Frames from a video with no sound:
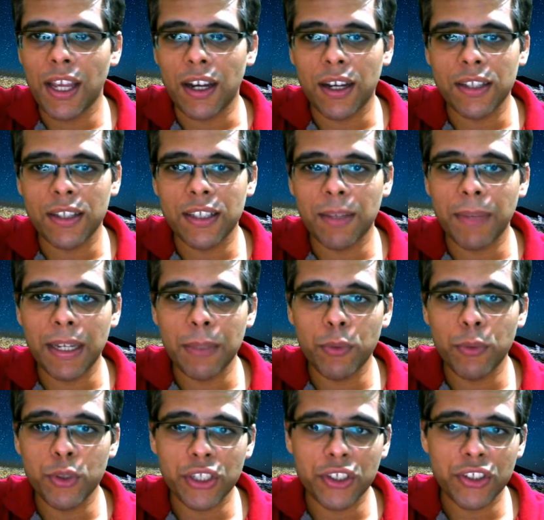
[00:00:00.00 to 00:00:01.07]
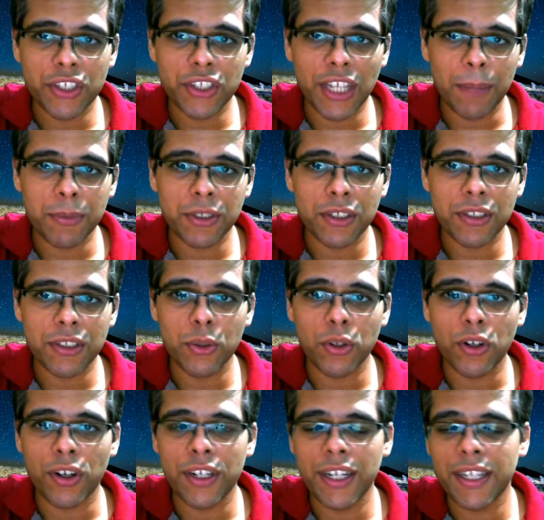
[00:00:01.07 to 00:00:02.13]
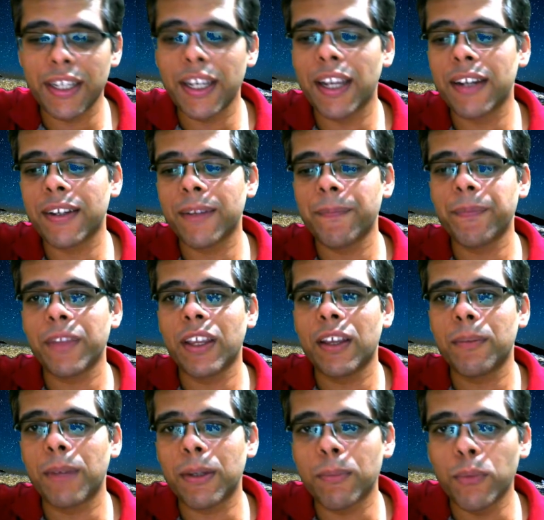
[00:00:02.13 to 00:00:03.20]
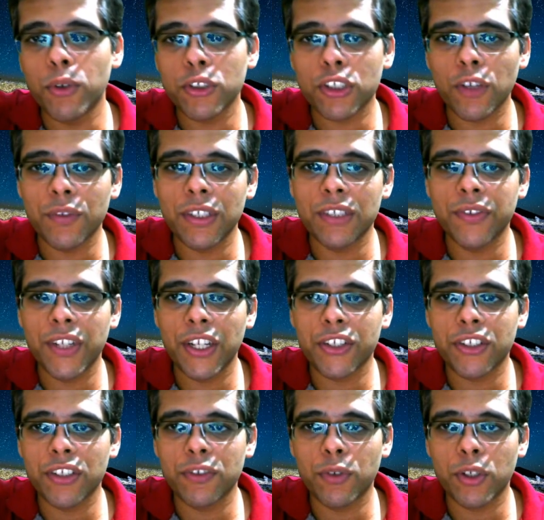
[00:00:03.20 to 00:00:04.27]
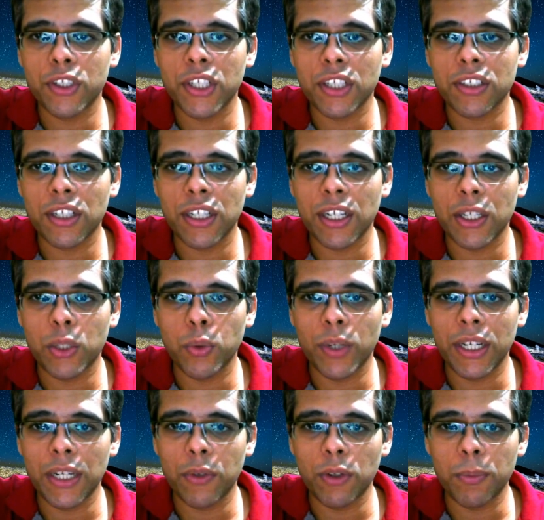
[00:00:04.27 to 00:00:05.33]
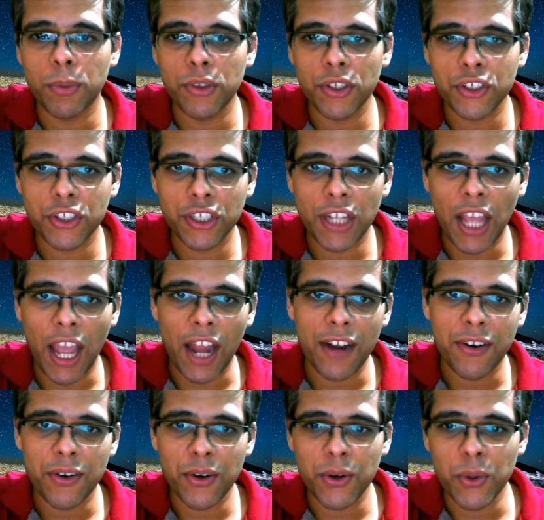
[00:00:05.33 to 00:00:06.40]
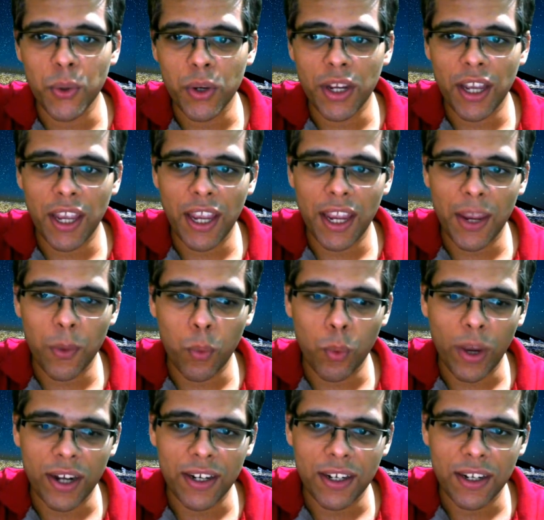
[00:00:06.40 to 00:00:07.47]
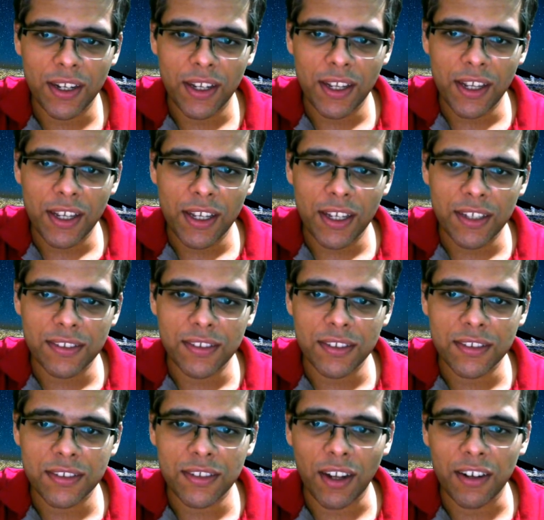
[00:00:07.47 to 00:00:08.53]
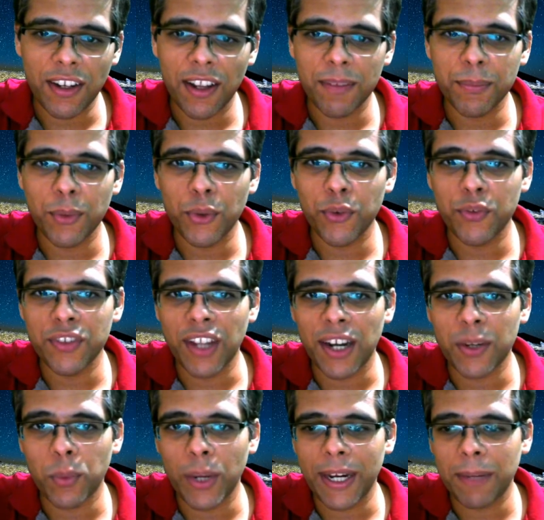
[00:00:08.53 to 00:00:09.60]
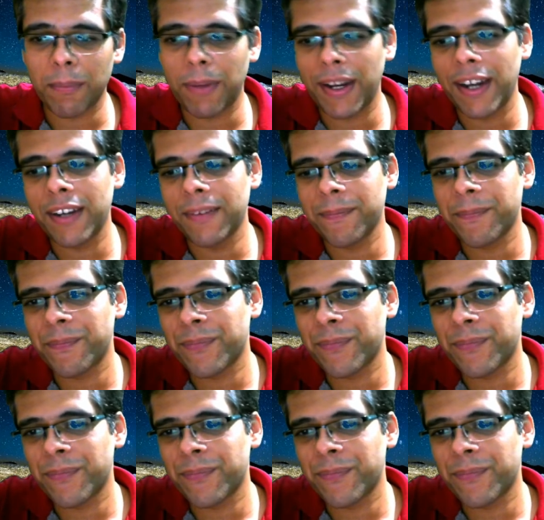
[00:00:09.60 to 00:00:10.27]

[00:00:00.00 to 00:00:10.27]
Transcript: There are many moves. You can just capture the rook on d8. But most of these variations would just lead to an equal position, and rook a1 is the stunning move that white played.